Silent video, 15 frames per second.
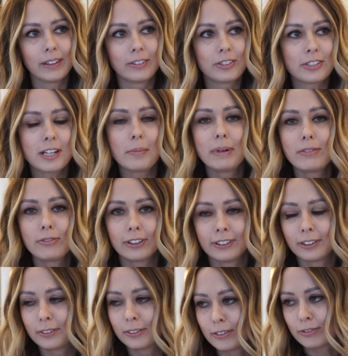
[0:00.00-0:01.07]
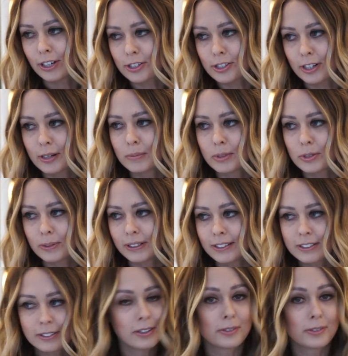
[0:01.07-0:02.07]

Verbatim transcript: Just come in for a little refresher in between. Don't